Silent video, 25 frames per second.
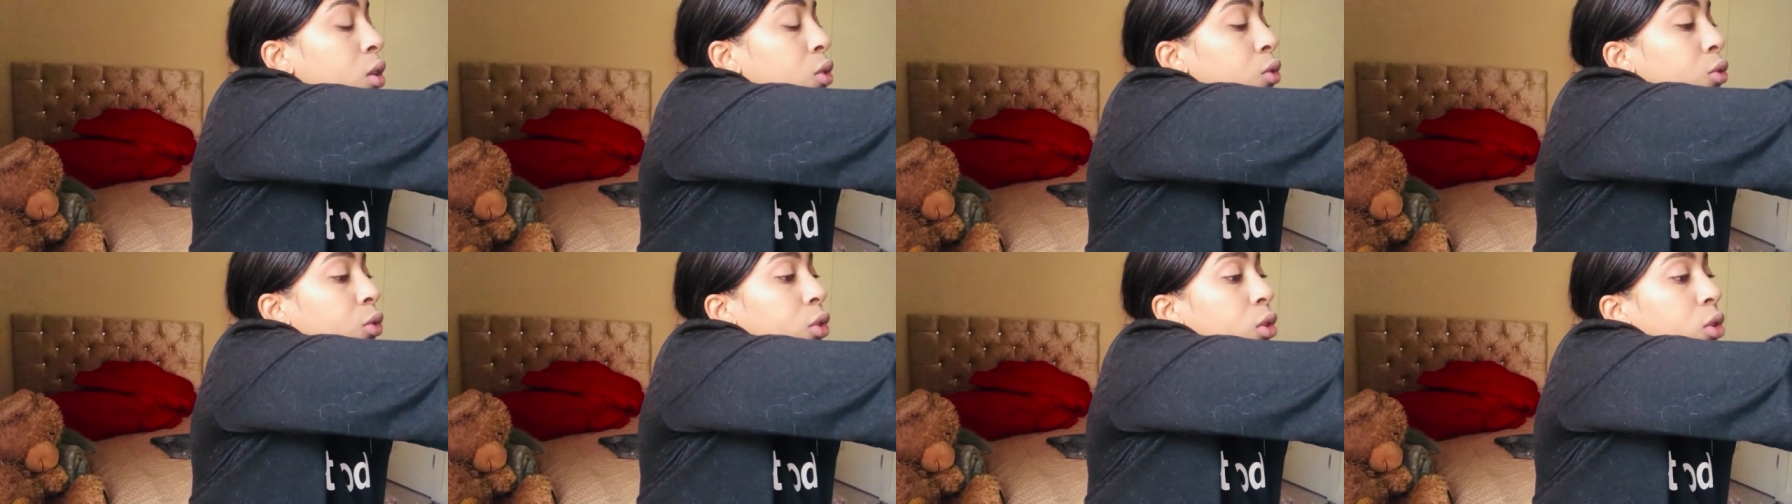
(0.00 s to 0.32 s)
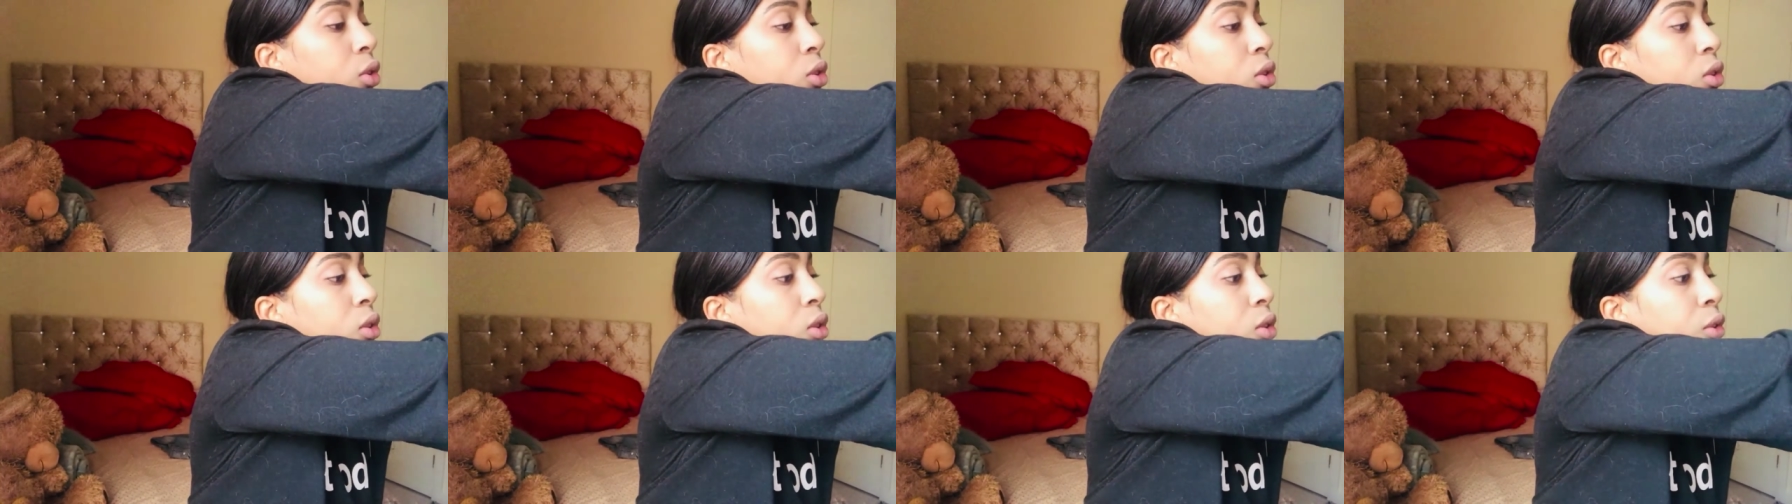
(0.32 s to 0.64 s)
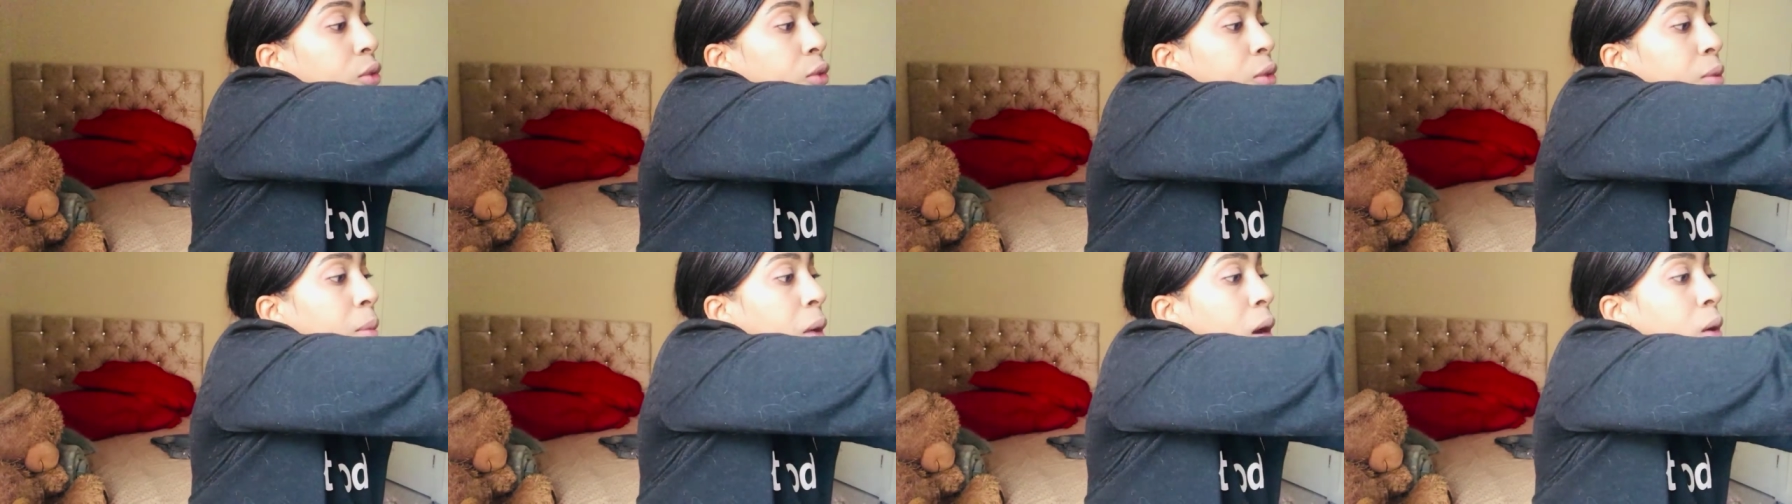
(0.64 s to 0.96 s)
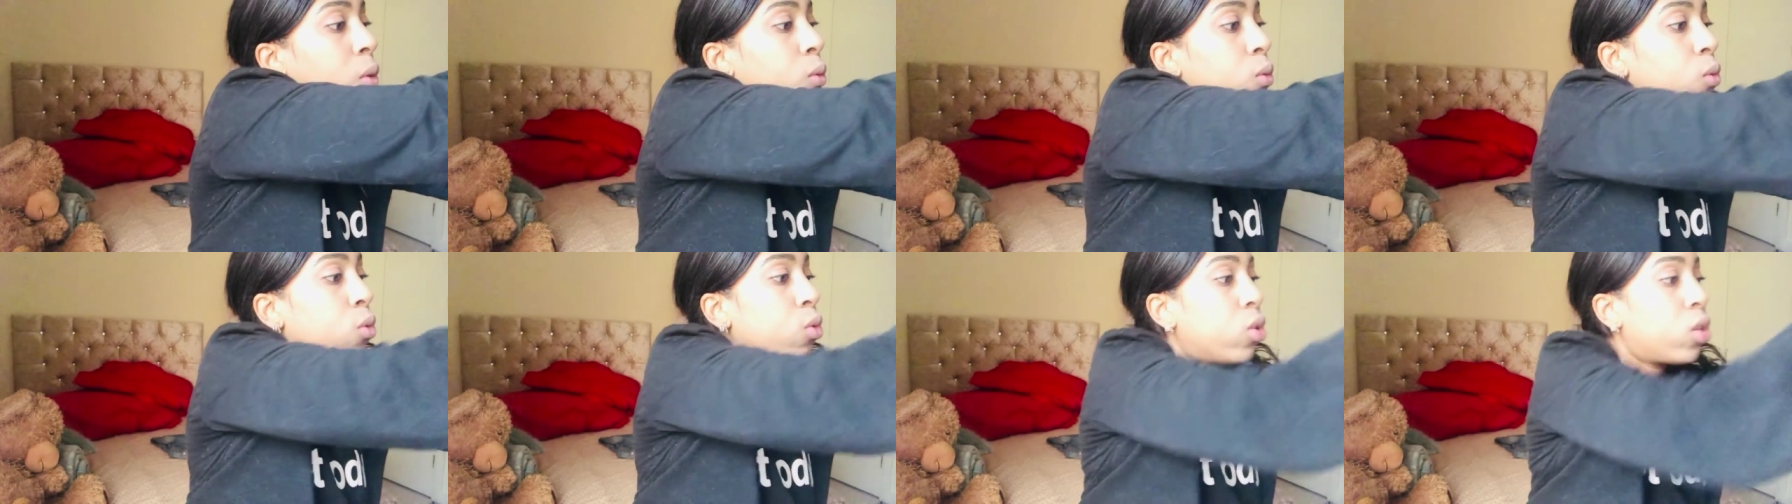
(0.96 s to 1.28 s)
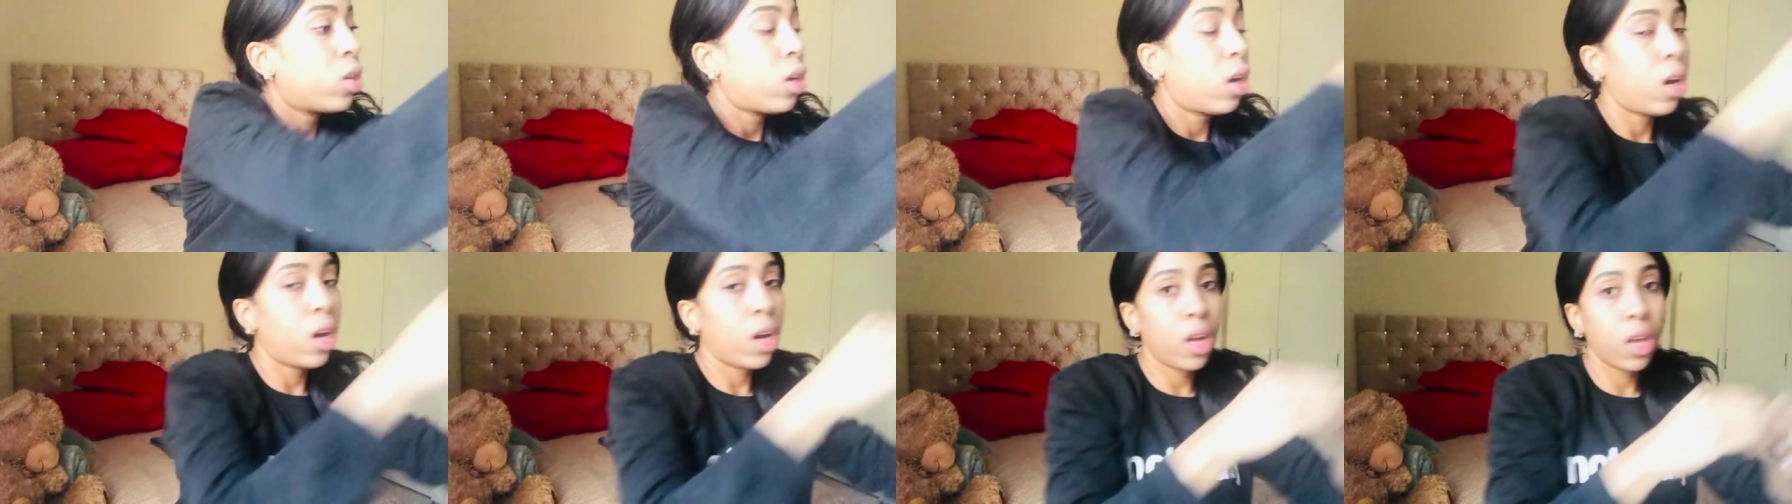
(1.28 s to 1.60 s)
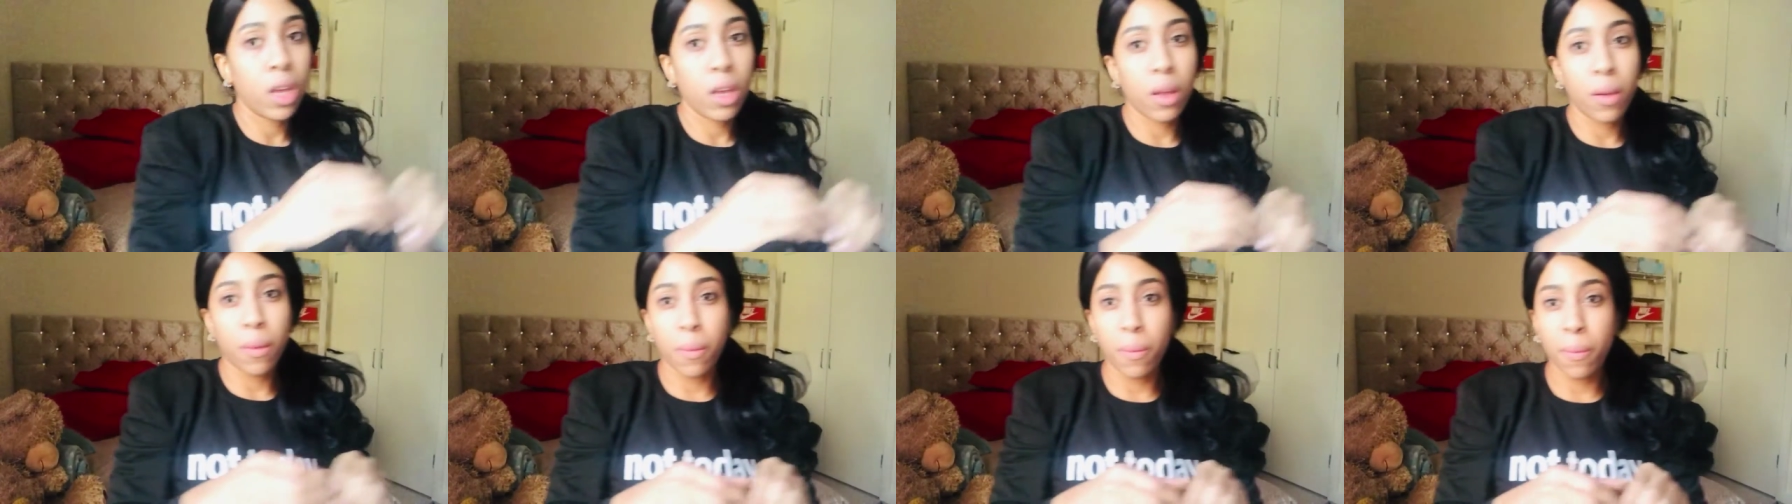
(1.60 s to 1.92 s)
just for my water
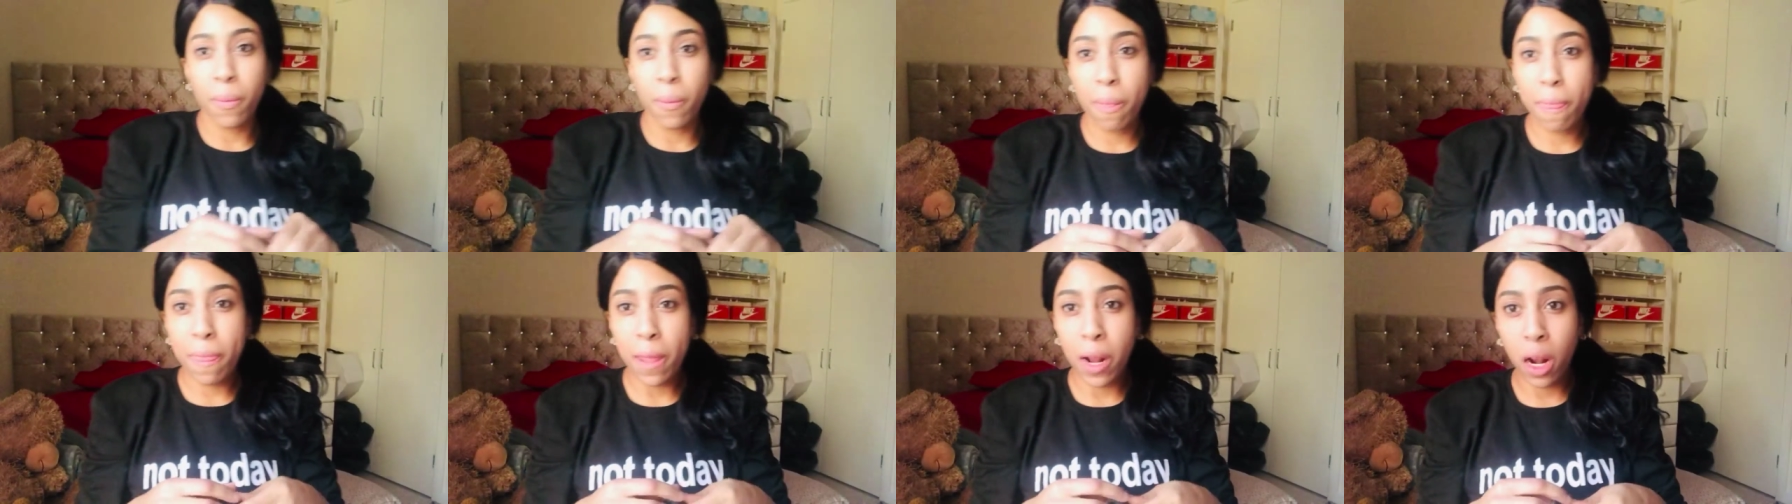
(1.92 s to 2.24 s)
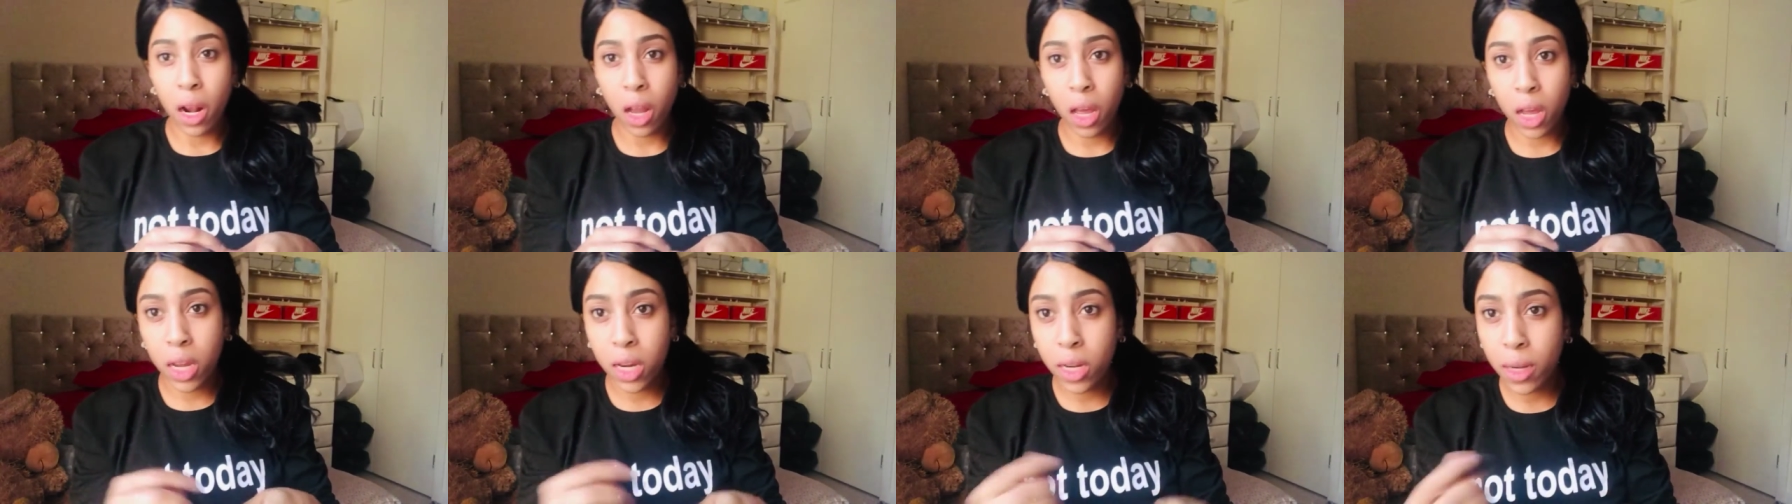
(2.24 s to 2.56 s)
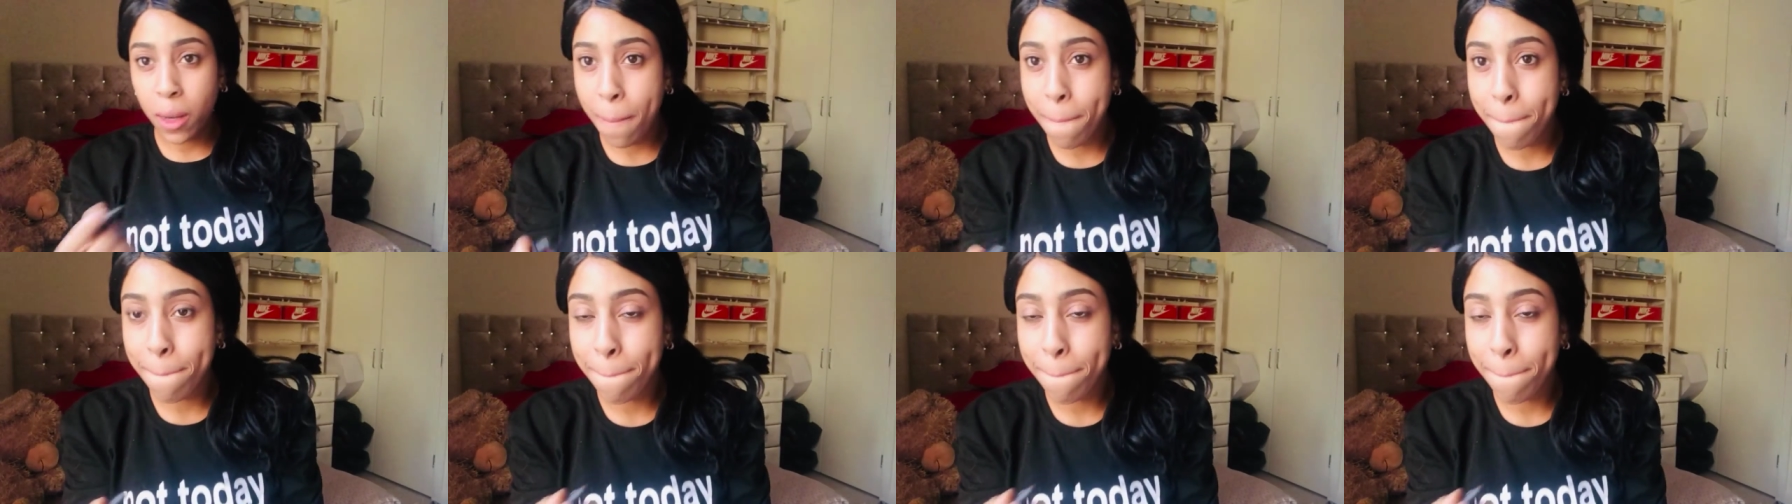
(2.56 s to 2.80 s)
eye line